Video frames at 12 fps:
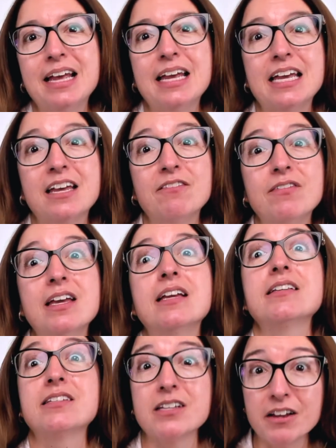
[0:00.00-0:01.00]
If
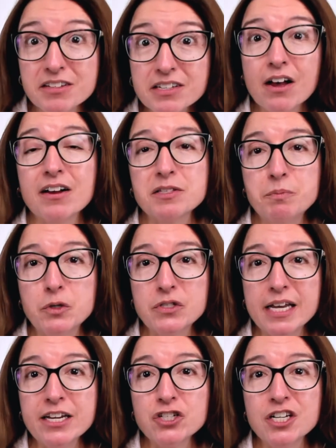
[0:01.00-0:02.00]
it does cause
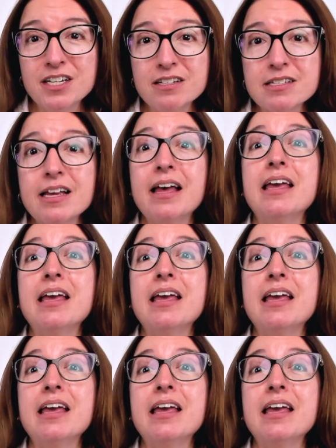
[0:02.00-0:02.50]
mutations,